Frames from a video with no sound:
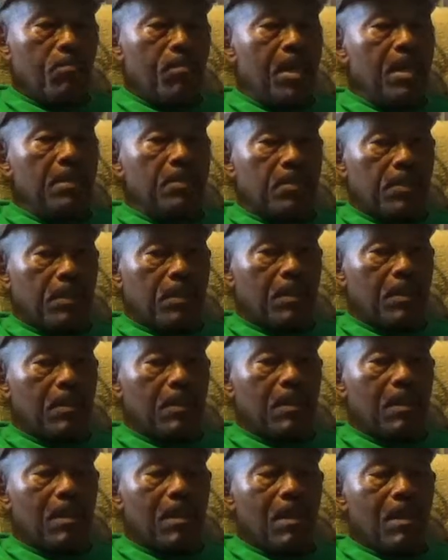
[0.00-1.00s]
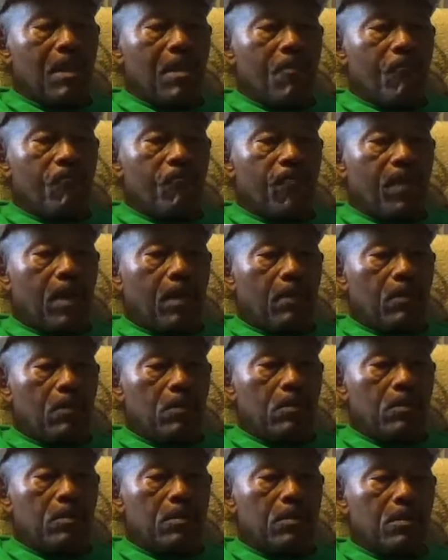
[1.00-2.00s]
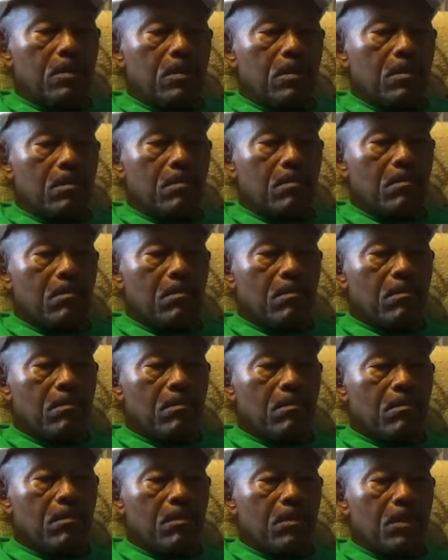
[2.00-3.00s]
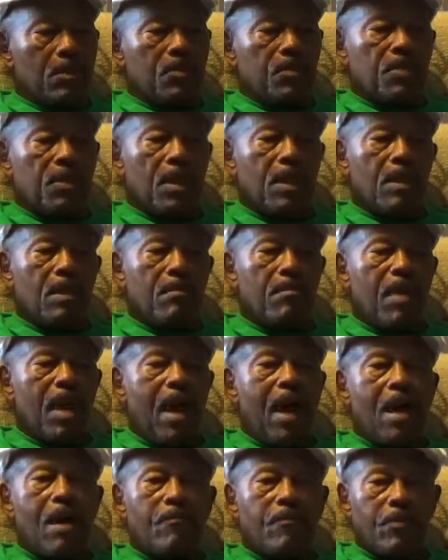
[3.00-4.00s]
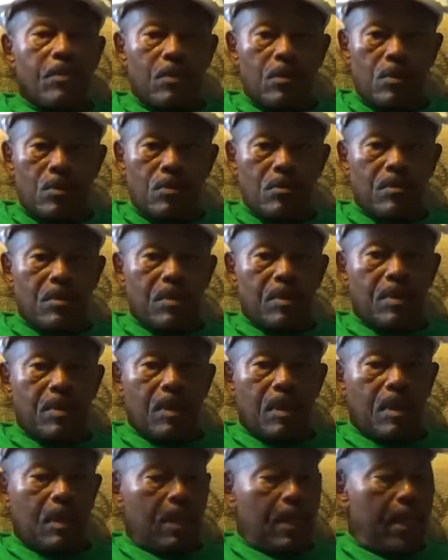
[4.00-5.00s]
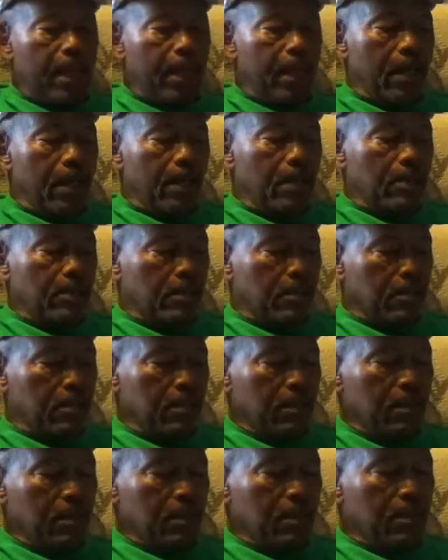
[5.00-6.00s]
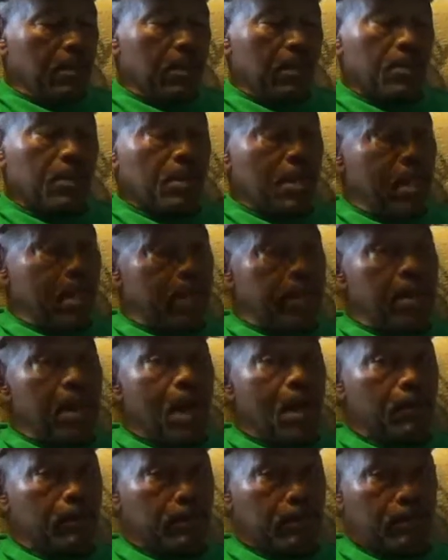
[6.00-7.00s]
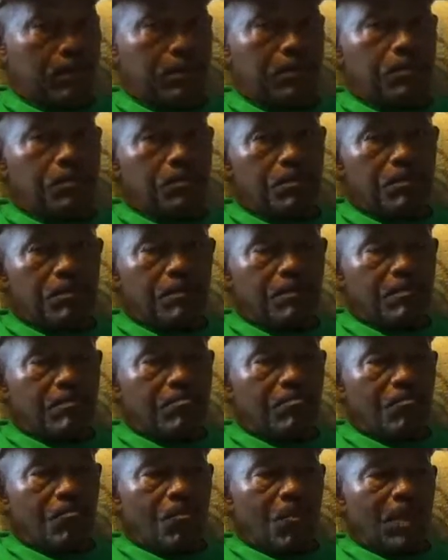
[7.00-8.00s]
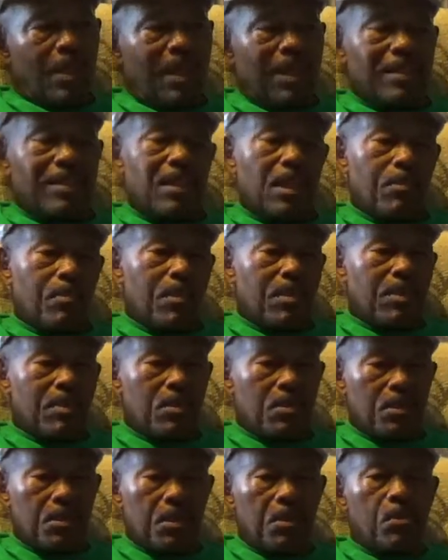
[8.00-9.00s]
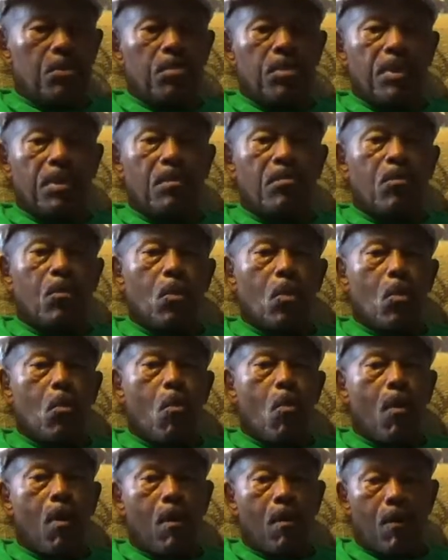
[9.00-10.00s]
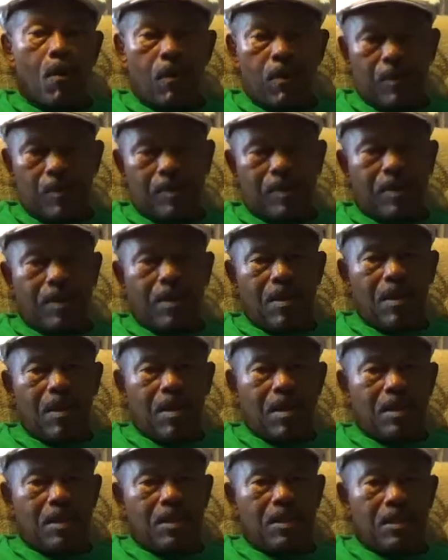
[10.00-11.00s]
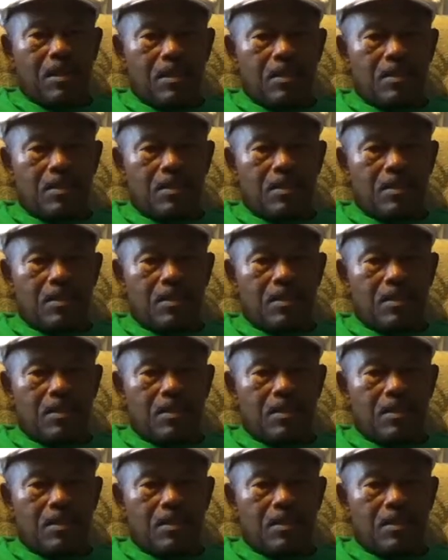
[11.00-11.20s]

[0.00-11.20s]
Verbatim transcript: basically follows the same avenue as The Snake Doctor, except it's a little bit more raw. Mm-hmm.